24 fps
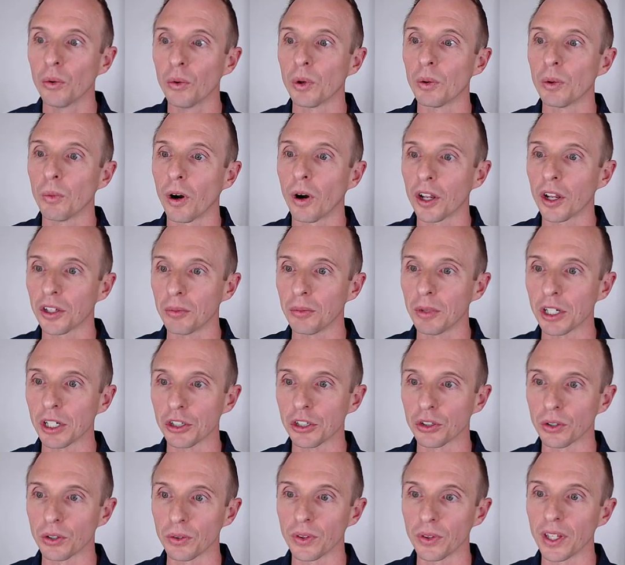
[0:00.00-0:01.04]
we want to make
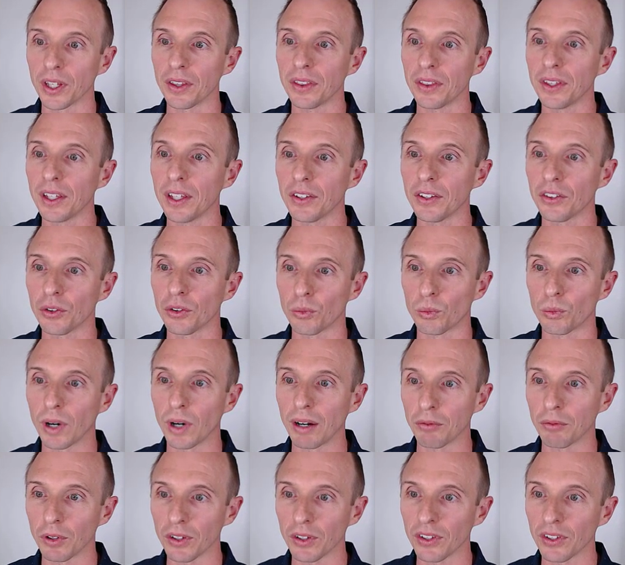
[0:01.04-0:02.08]
sure that this
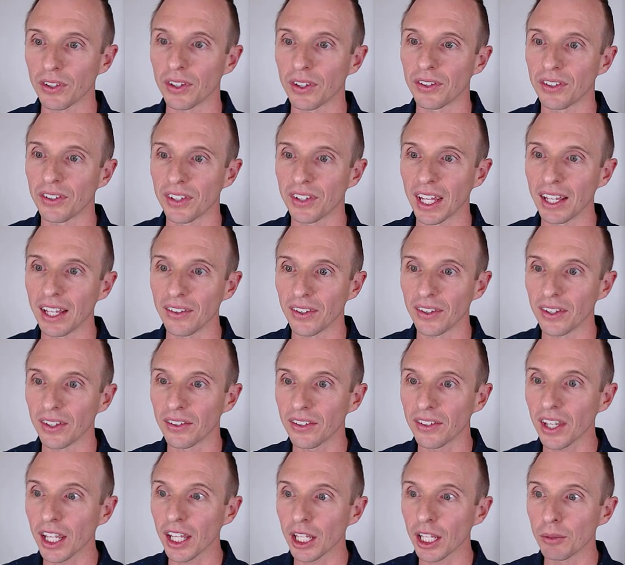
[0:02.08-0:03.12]
reference stays the
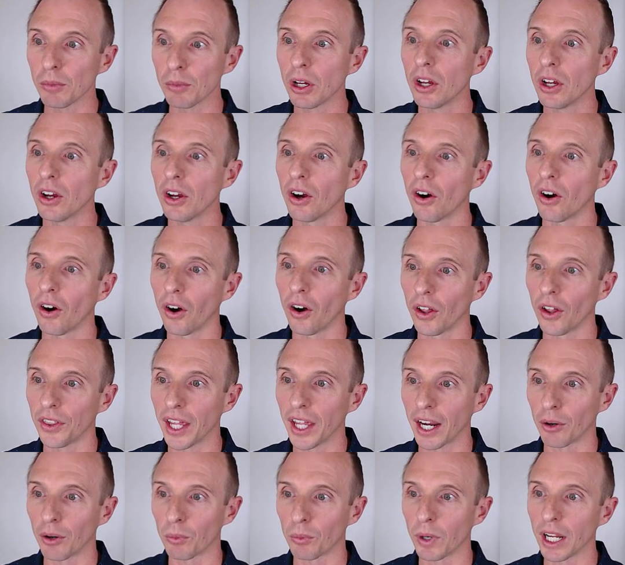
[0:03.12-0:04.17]
same on
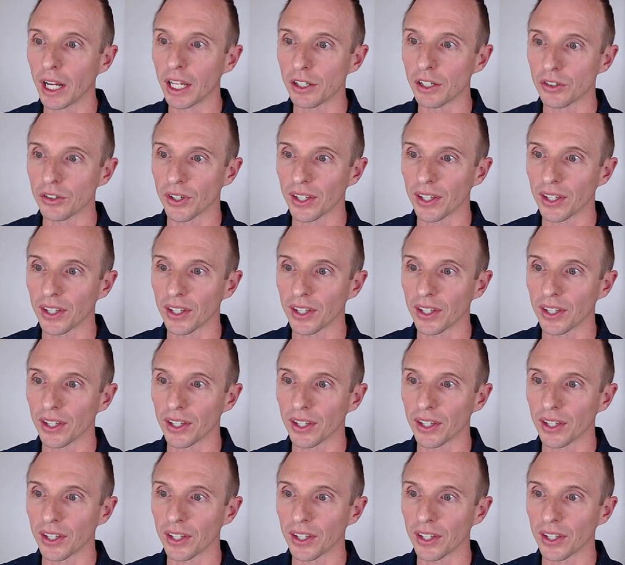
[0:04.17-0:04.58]
that range.